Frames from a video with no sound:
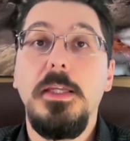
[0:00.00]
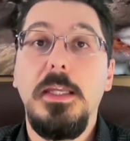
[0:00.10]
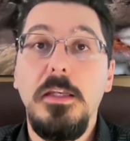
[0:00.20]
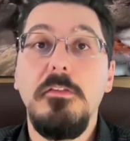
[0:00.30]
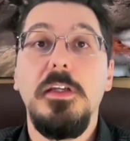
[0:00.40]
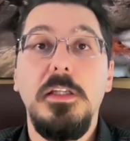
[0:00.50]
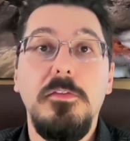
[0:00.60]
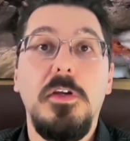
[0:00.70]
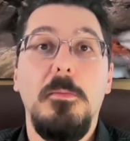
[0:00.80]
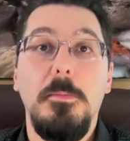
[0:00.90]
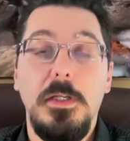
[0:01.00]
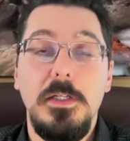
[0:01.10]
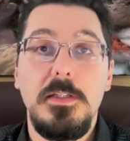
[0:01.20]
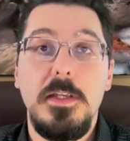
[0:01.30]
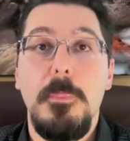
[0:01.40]
innovative
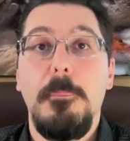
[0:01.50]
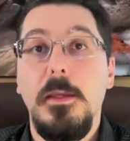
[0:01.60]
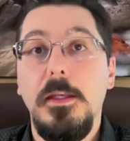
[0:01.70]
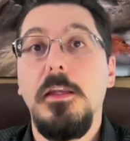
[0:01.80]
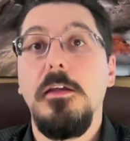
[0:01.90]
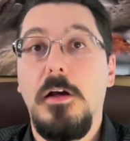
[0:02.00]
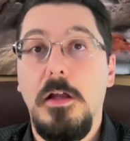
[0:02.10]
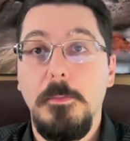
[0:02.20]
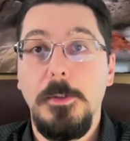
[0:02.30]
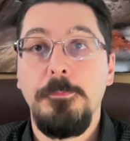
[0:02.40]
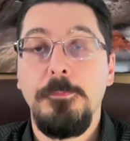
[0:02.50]
companies in an economy